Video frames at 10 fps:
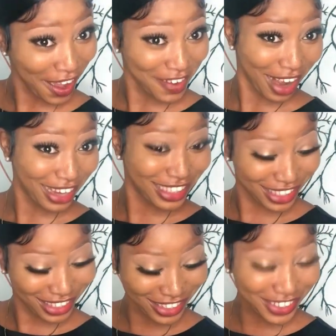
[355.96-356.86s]
Right?
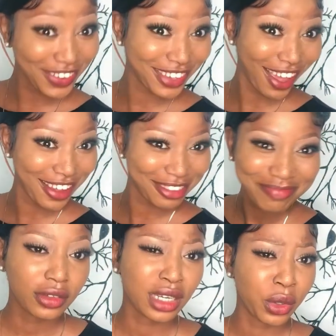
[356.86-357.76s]
It's okay. Now
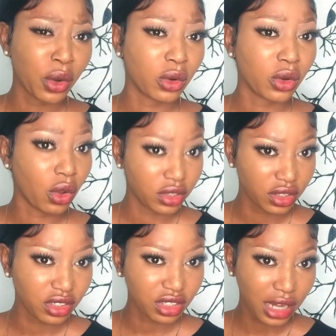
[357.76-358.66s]
that we all
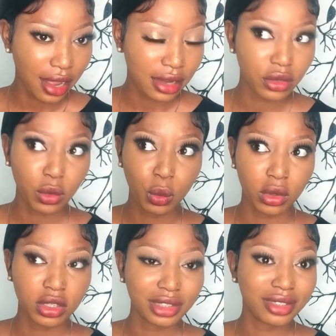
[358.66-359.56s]
understand
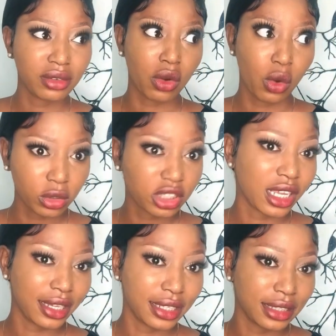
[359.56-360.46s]
what ulcer
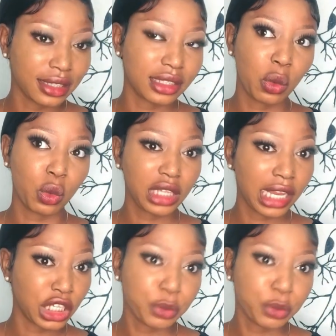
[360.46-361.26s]
is and what H.